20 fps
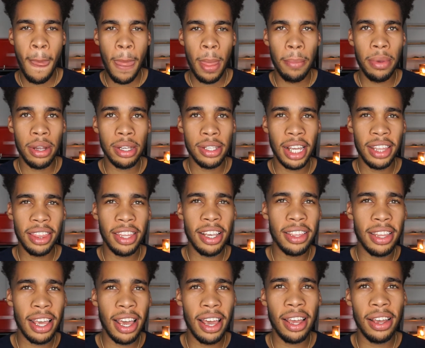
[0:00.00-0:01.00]
because I think
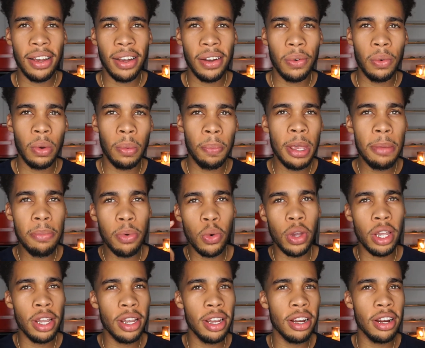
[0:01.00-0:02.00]
that when people
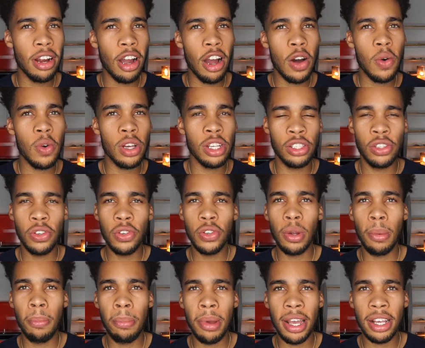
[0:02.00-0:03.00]
hear always do your
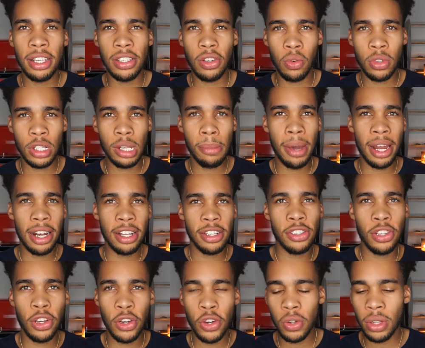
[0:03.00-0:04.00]
best, or when somebody's
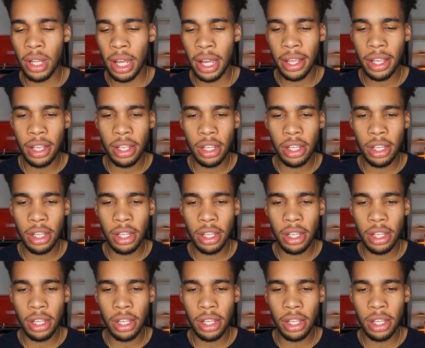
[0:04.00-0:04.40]
told like,